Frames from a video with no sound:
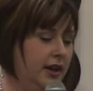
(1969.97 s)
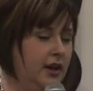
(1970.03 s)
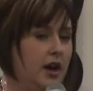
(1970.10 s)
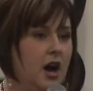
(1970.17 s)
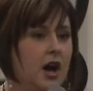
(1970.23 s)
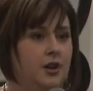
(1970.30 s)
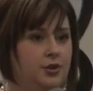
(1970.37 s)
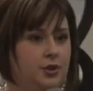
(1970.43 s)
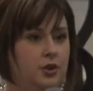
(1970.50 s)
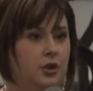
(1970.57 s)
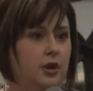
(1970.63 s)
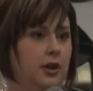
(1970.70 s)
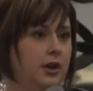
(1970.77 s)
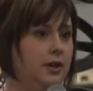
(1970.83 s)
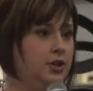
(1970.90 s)
hutch
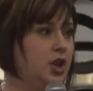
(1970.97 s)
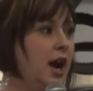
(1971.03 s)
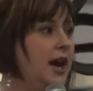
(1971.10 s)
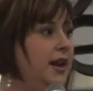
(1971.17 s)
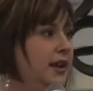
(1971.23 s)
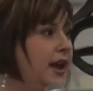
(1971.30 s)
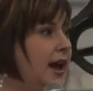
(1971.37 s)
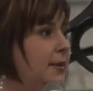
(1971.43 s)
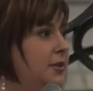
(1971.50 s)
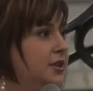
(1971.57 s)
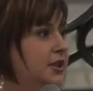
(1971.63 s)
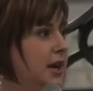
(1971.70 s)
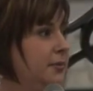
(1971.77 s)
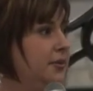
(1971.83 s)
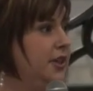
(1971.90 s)
or a china
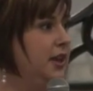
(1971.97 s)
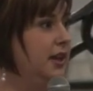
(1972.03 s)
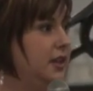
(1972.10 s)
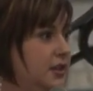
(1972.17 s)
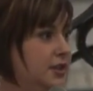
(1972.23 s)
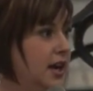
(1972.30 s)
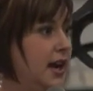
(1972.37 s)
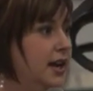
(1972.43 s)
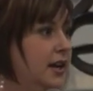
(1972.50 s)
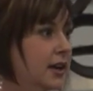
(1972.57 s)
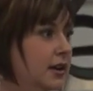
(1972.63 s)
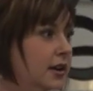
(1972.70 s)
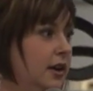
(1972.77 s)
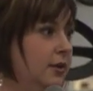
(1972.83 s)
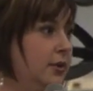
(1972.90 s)
cabinet type thing in the dining
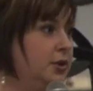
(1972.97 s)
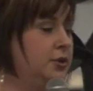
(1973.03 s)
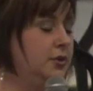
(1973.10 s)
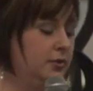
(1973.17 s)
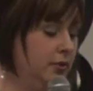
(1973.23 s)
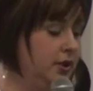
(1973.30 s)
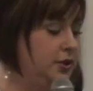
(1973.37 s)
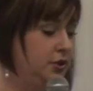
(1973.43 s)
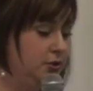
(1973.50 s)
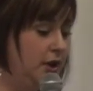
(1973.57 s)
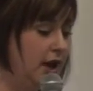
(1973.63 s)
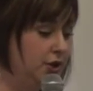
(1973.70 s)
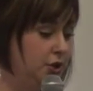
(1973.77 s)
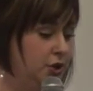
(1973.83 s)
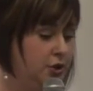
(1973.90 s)
area, which
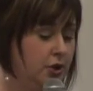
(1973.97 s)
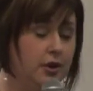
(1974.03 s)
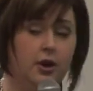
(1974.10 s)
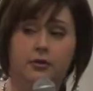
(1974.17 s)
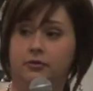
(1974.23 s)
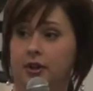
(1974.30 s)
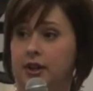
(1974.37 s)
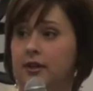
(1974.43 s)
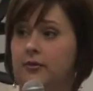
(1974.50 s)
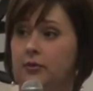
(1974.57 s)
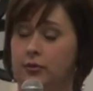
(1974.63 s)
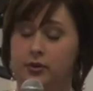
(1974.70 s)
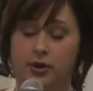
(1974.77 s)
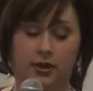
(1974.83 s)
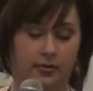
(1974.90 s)
actually turned out really,
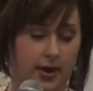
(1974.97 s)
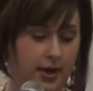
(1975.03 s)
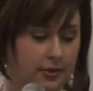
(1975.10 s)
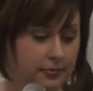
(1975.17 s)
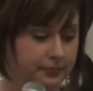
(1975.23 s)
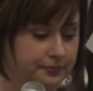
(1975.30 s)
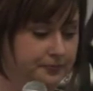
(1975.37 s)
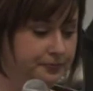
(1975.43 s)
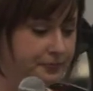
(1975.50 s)
really well.